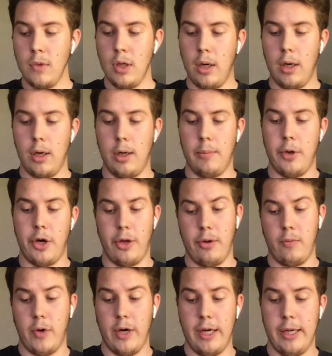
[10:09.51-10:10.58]
Another
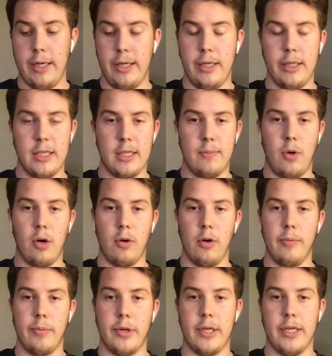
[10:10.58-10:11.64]
way is small
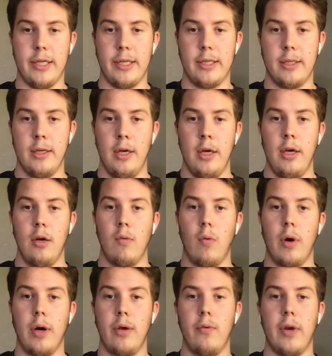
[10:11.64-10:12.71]
group critiques, where
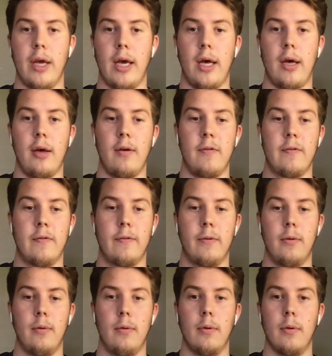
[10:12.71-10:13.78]
you would have
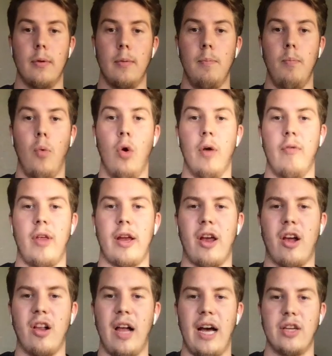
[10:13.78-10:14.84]
more of like a
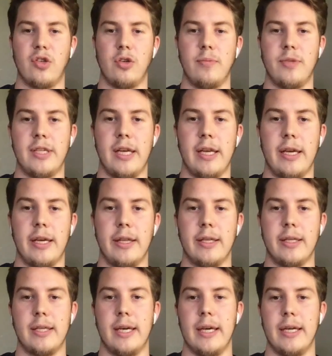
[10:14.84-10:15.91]
classroom setting in this
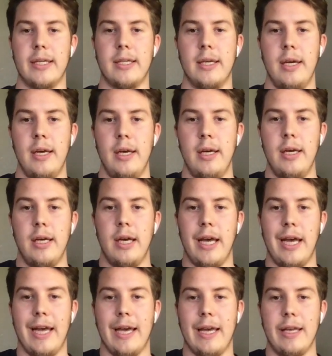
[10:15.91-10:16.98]
case,
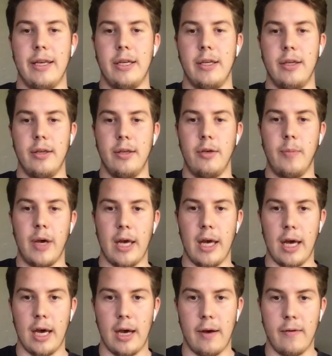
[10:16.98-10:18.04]
and you may
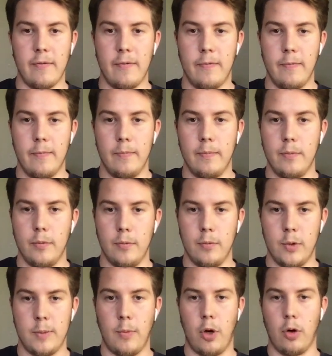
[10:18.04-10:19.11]
have
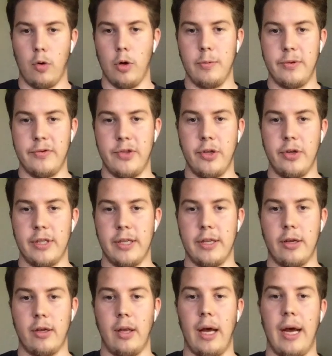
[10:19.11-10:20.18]
small groups of students in the
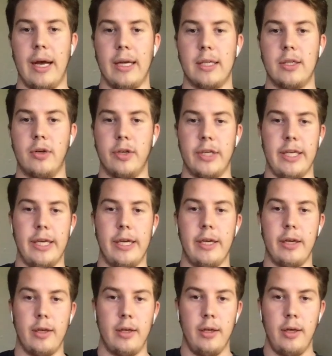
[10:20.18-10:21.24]
class
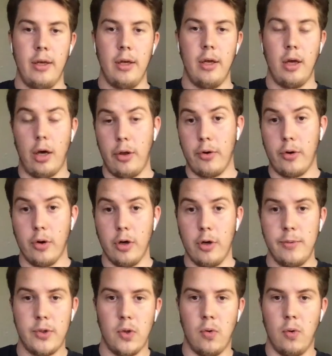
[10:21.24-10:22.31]
critique other
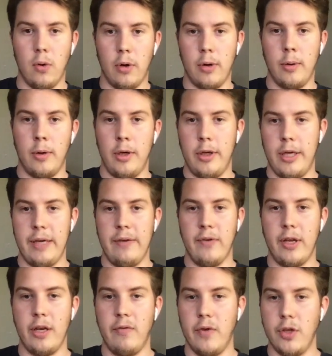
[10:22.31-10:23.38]
groups or even
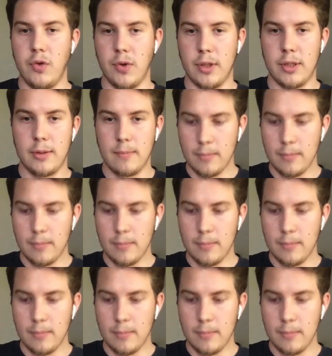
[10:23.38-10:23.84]
individuals.